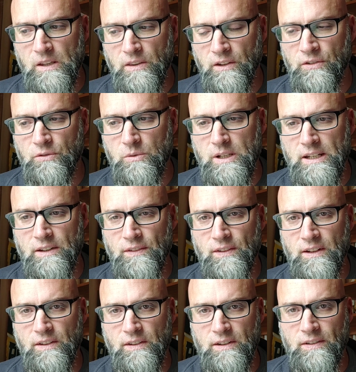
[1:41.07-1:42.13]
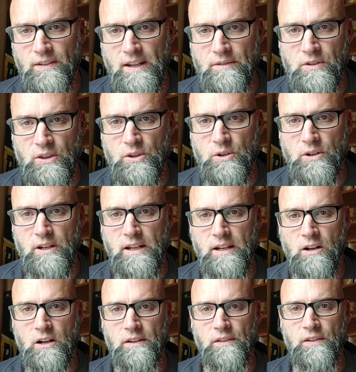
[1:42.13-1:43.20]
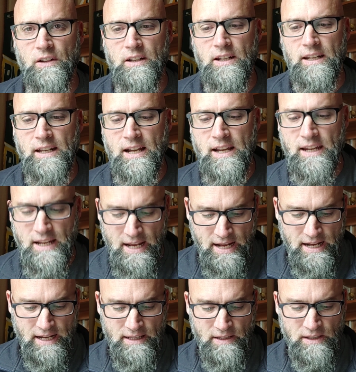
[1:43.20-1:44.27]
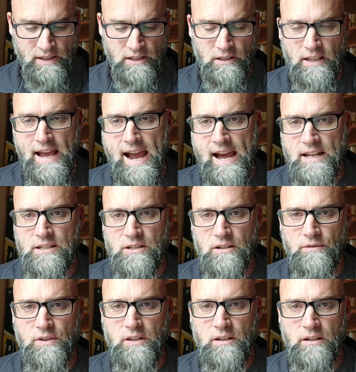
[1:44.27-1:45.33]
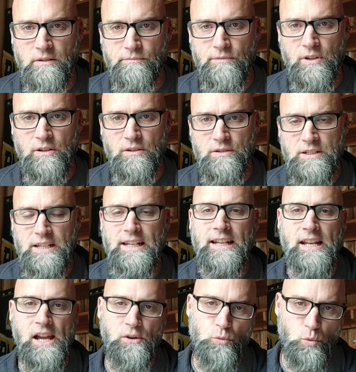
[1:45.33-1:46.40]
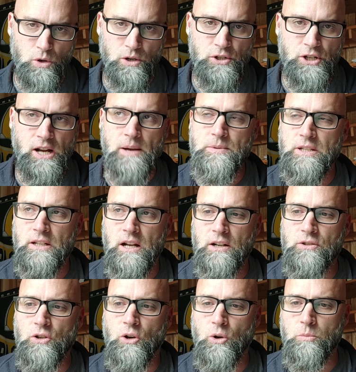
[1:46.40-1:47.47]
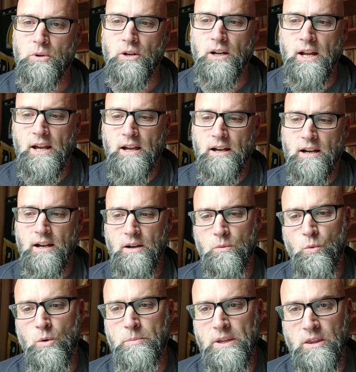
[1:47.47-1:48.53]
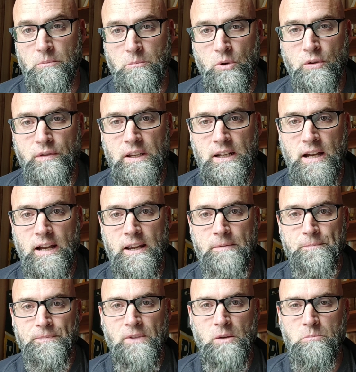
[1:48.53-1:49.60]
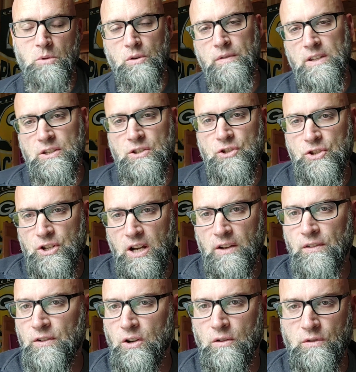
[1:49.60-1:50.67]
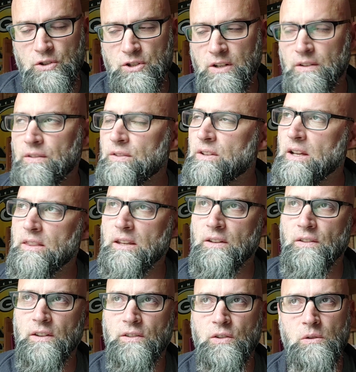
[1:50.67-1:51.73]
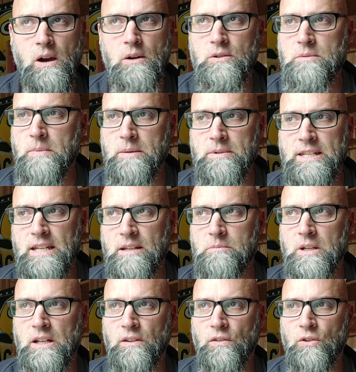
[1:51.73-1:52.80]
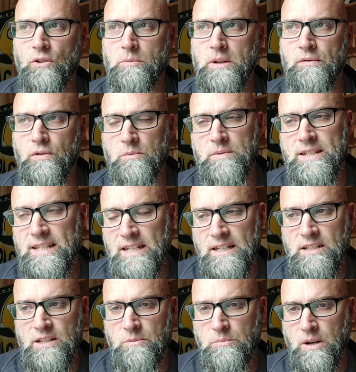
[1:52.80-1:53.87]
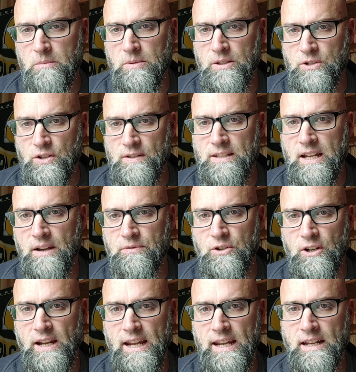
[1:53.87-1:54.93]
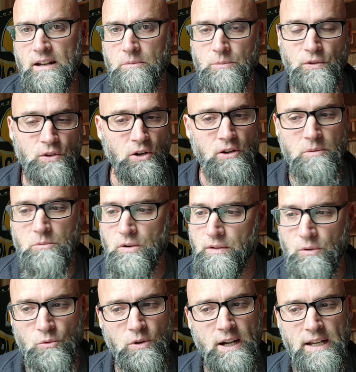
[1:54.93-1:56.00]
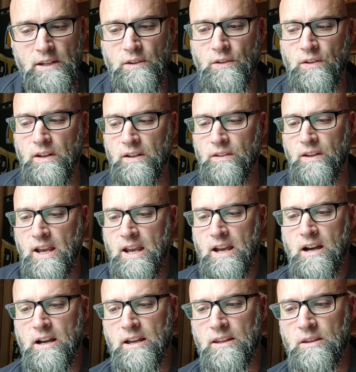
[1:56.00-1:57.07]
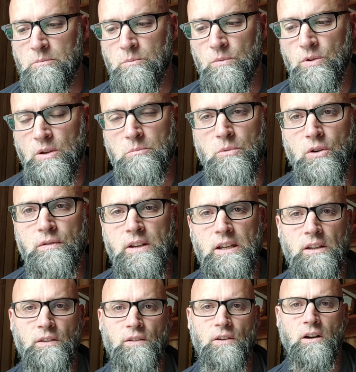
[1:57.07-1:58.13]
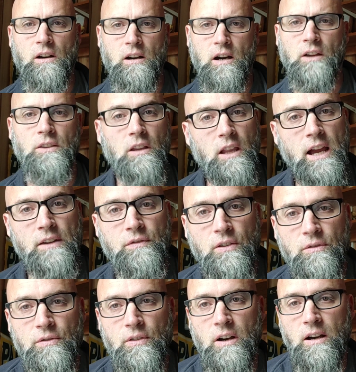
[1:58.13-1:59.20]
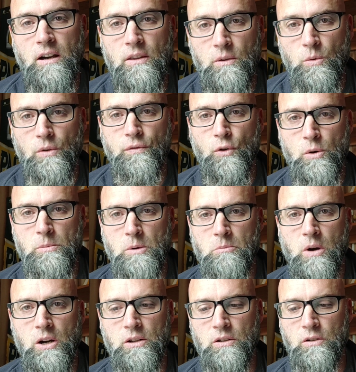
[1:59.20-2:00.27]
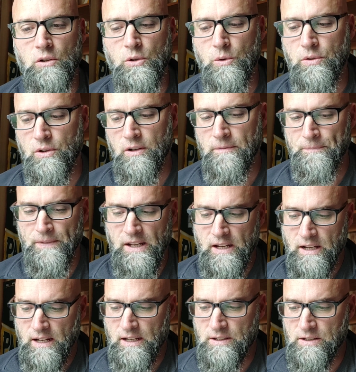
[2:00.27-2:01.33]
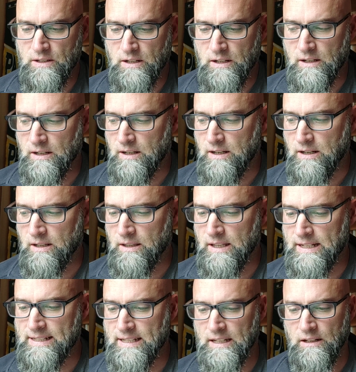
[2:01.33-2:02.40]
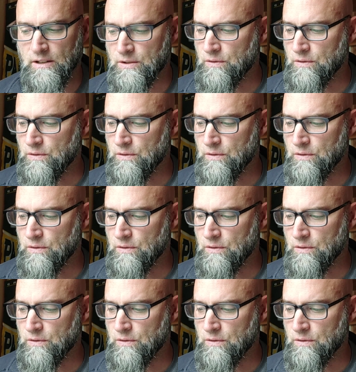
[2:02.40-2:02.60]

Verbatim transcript: this week 6 to 7.30 on sunday night and then the last of the, the sunday night workshops in october uh, will be the movie night the movie's just over just i think it's like two hours maybe 10 minutes so it'll be from 6 to probably just after 8 i'm starting the movie right at 6 and the, the movie is uh, on the life of uh, the reformer martin luther uh, that's it